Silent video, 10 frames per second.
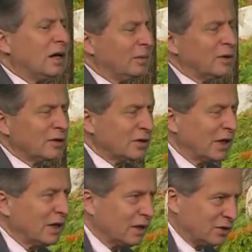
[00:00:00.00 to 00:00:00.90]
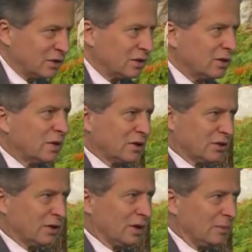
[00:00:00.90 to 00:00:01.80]
I'm going to try to answer your
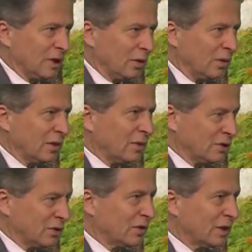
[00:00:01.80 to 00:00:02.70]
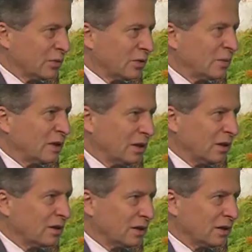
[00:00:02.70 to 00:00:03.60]
question, but I want to make sure that we're being
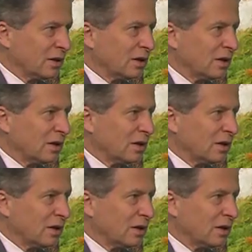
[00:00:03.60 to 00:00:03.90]
clear.